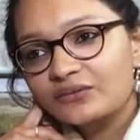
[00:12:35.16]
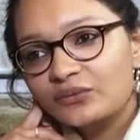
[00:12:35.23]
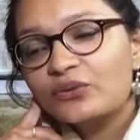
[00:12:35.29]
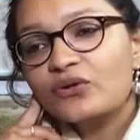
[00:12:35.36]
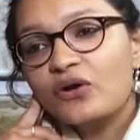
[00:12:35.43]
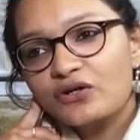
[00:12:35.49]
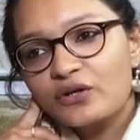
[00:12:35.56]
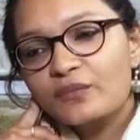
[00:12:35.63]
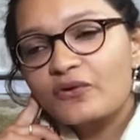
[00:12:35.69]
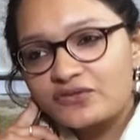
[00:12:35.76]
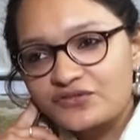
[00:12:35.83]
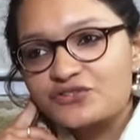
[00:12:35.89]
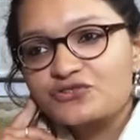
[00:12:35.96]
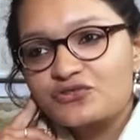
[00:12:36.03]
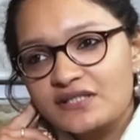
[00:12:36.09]
Don't call your
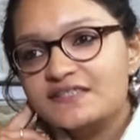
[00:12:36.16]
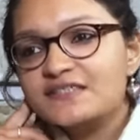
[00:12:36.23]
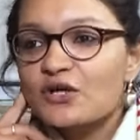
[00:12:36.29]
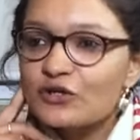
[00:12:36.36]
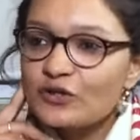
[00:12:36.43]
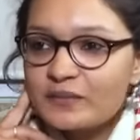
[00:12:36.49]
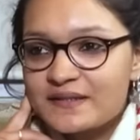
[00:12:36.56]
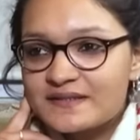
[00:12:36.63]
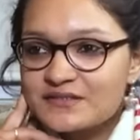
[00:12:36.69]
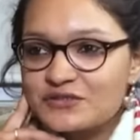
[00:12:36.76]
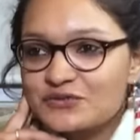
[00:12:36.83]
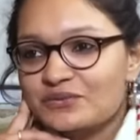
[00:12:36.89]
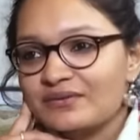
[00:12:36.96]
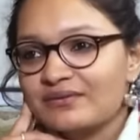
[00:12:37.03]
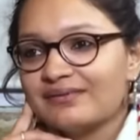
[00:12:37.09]
prostitute. I'll call yeah,
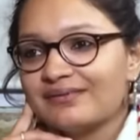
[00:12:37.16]
prostitute. Yeah.